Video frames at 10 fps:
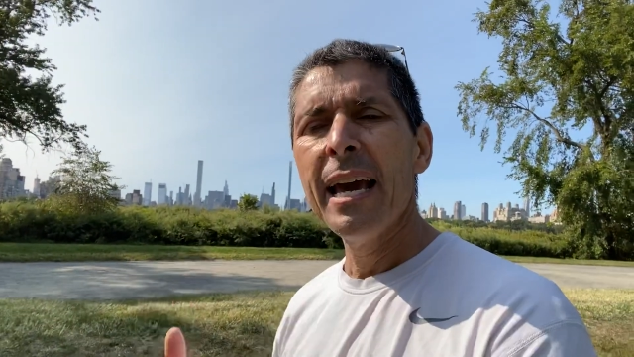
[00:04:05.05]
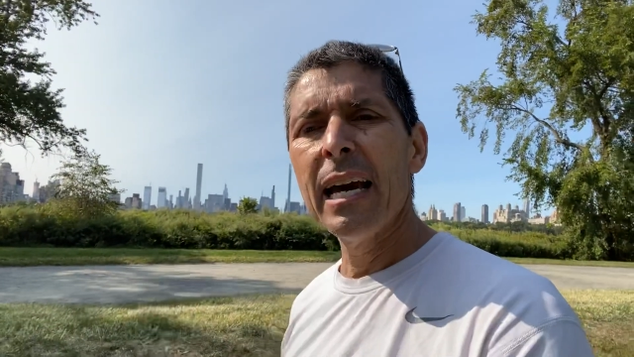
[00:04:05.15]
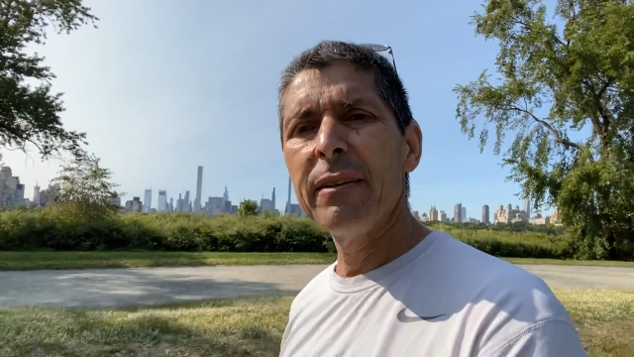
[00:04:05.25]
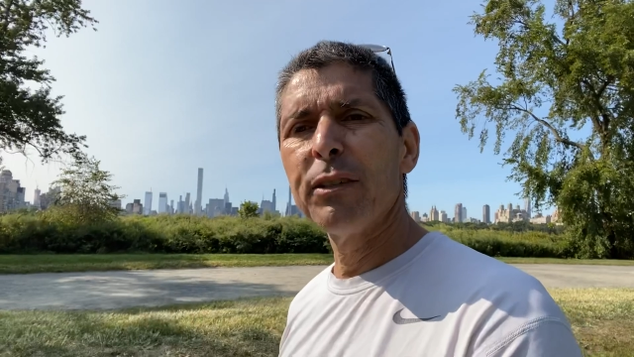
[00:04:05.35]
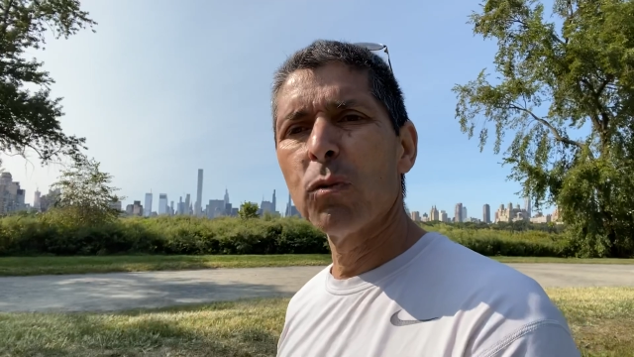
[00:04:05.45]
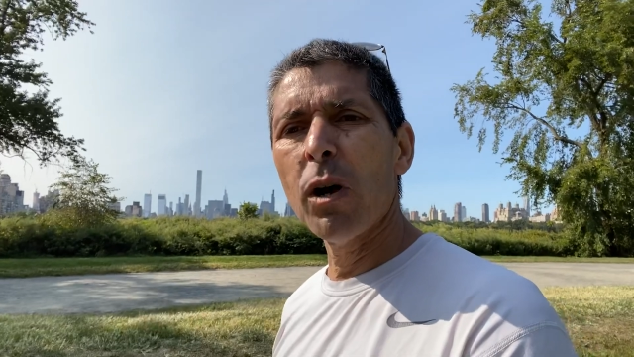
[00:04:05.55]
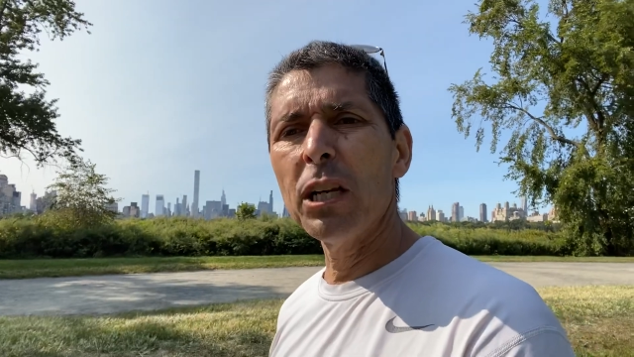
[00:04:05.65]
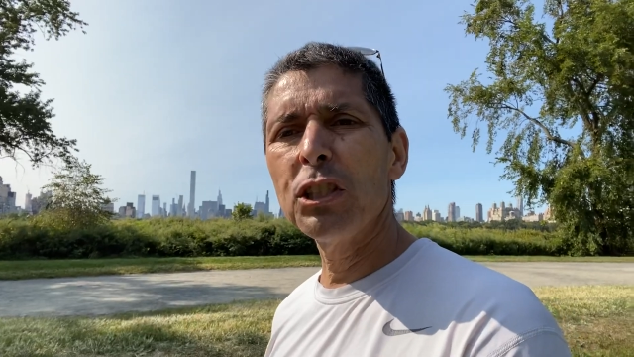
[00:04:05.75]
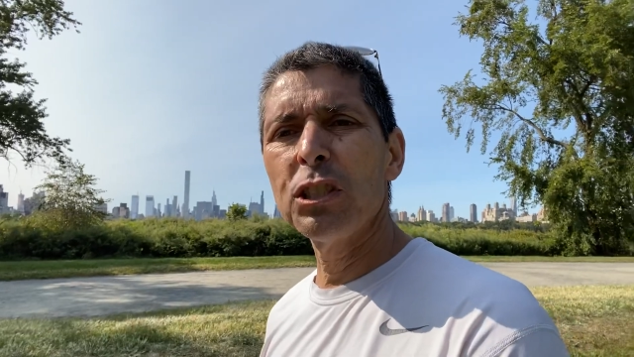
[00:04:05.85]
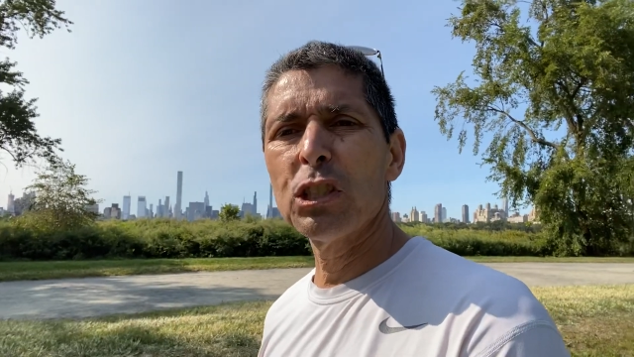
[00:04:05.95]
And if you're
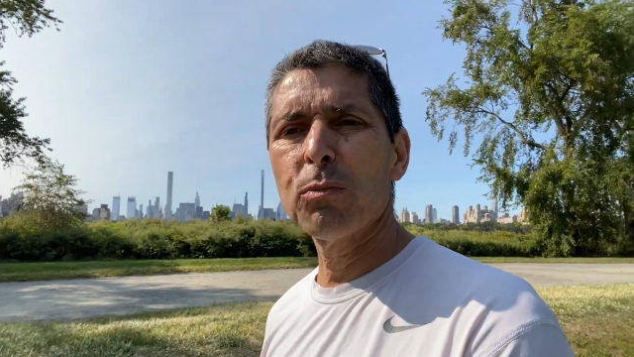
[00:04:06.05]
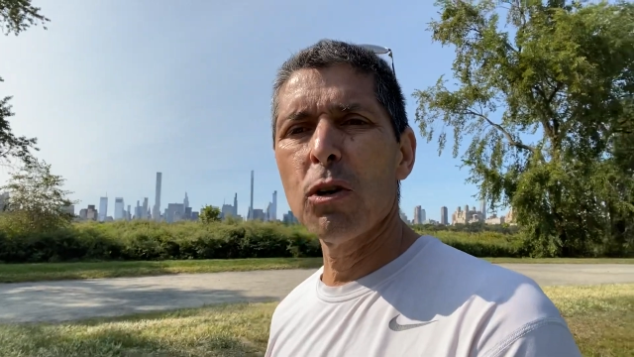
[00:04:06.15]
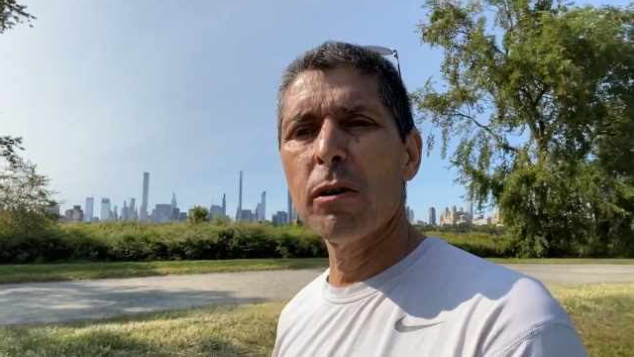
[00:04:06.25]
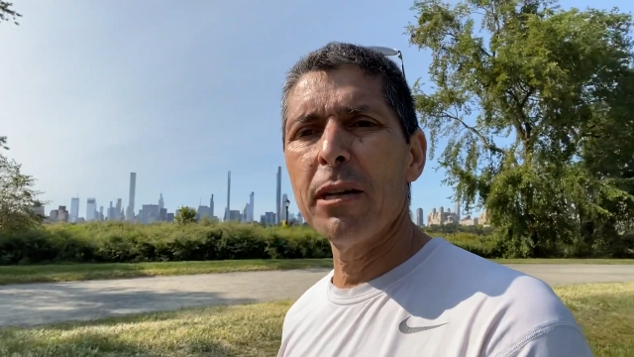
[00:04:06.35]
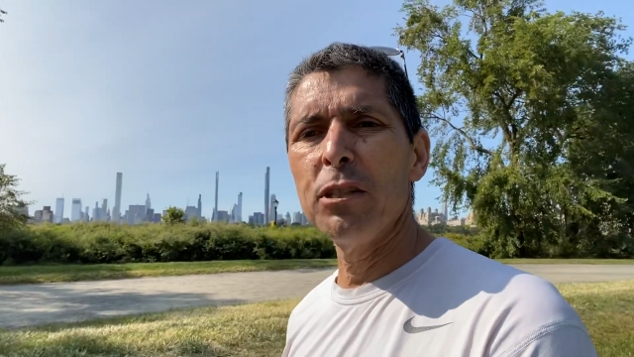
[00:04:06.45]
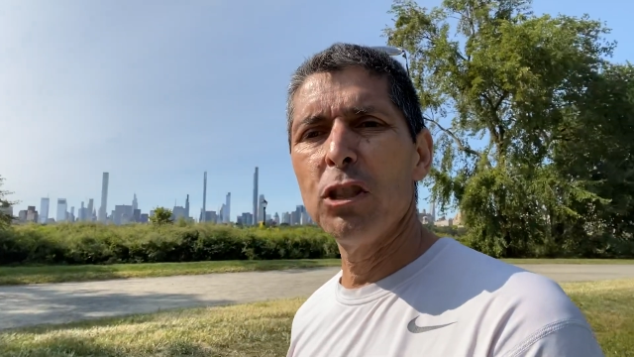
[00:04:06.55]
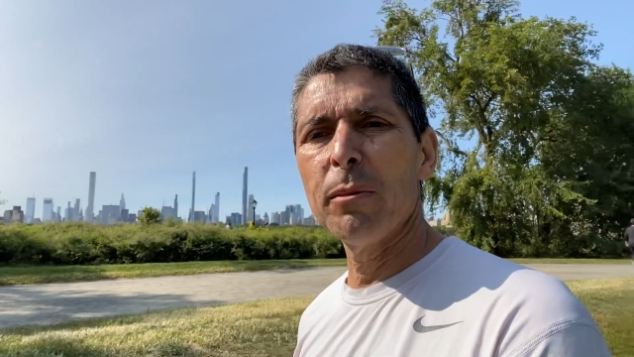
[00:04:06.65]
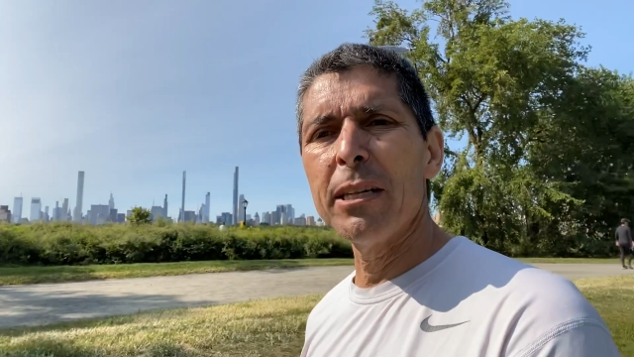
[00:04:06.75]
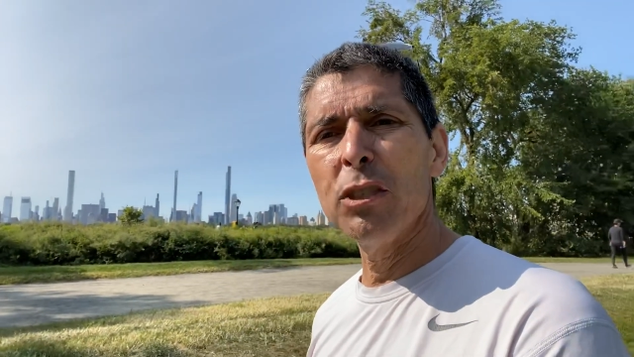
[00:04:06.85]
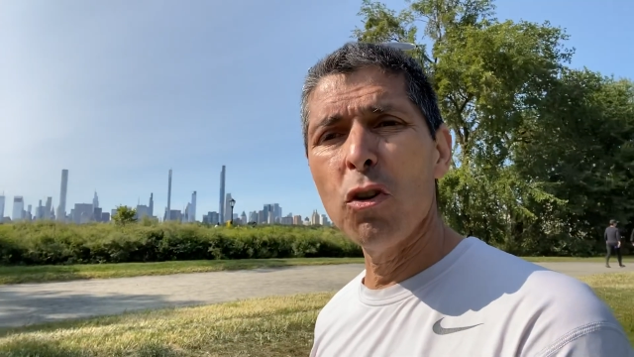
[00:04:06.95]
watching this program on
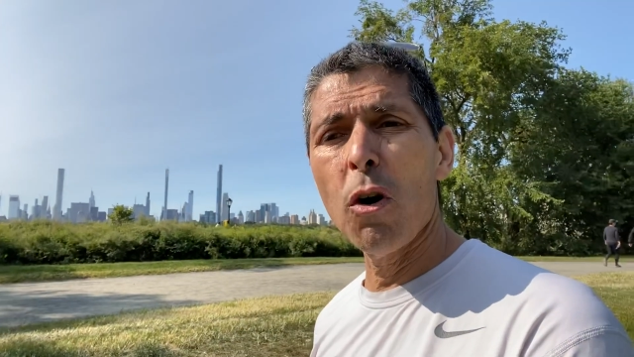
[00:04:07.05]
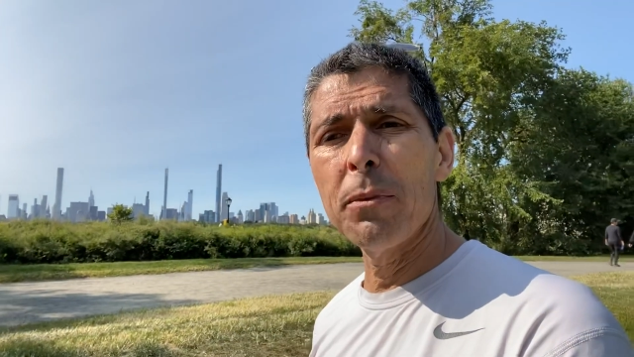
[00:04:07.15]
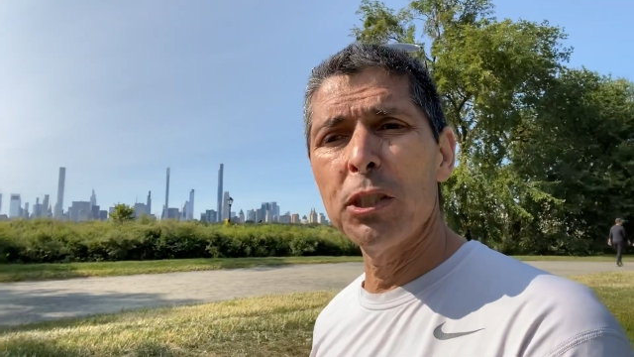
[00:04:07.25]
YouTube, I do hope